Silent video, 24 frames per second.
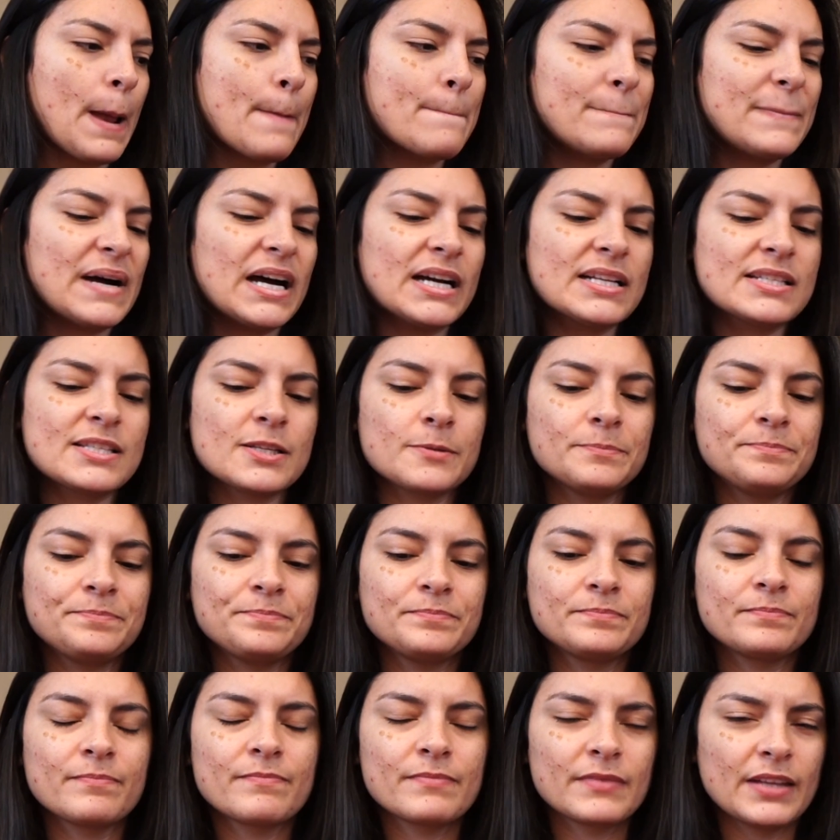But
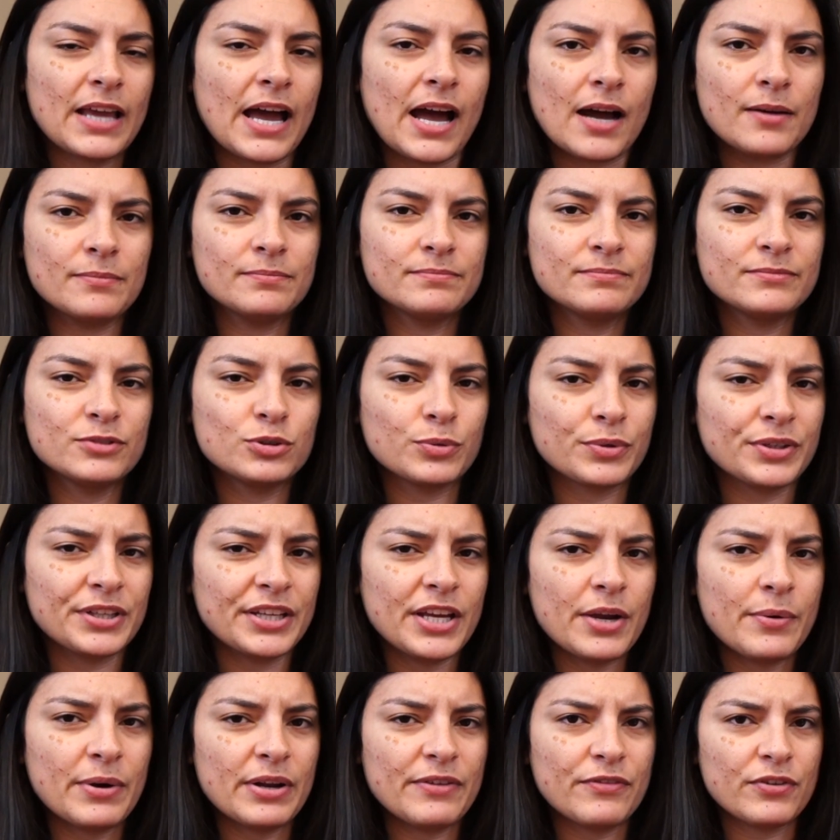yeah, so we're gonna
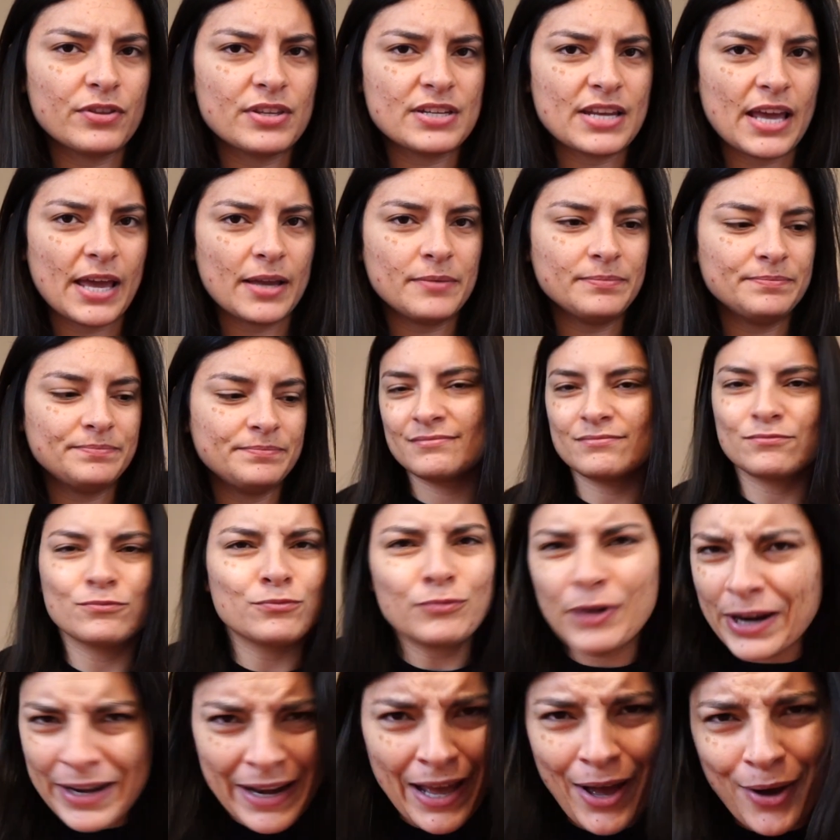get ready for the day
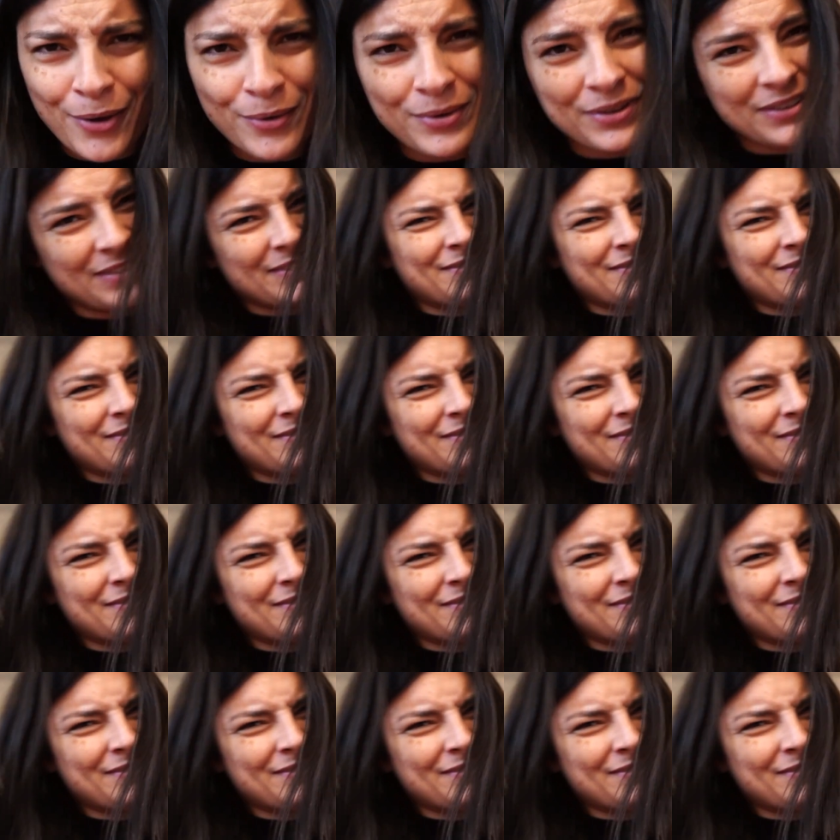right now.